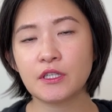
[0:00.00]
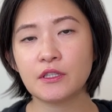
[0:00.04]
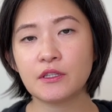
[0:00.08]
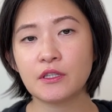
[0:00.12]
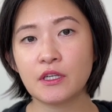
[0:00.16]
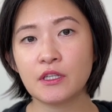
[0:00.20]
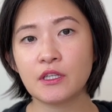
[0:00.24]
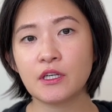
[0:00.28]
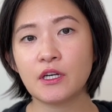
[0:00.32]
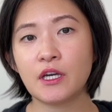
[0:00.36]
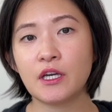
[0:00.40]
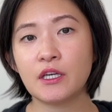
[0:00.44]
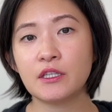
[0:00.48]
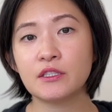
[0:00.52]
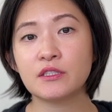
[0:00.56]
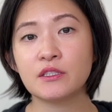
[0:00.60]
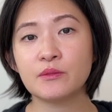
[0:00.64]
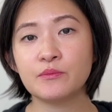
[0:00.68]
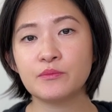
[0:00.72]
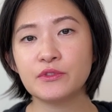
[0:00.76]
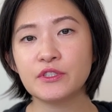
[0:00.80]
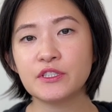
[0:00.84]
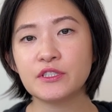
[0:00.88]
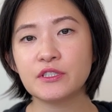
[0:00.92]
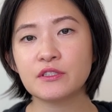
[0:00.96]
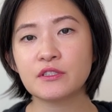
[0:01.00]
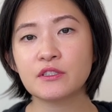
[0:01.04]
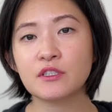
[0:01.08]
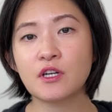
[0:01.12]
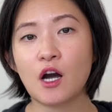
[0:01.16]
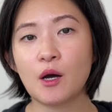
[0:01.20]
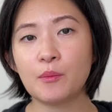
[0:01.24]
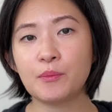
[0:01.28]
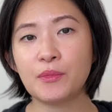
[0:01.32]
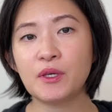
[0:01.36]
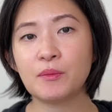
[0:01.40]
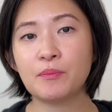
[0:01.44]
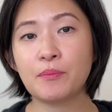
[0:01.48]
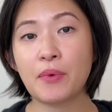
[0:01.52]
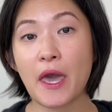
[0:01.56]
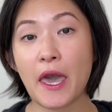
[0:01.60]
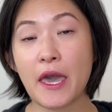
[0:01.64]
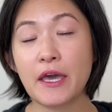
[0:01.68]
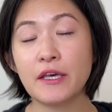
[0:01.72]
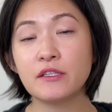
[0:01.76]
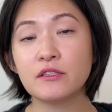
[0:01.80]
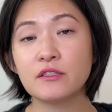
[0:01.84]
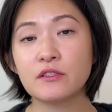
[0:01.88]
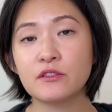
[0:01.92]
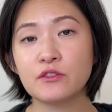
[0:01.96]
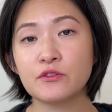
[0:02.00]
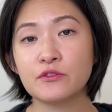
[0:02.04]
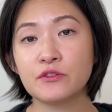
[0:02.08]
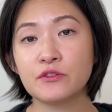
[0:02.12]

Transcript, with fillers: Then I simply just copy paste the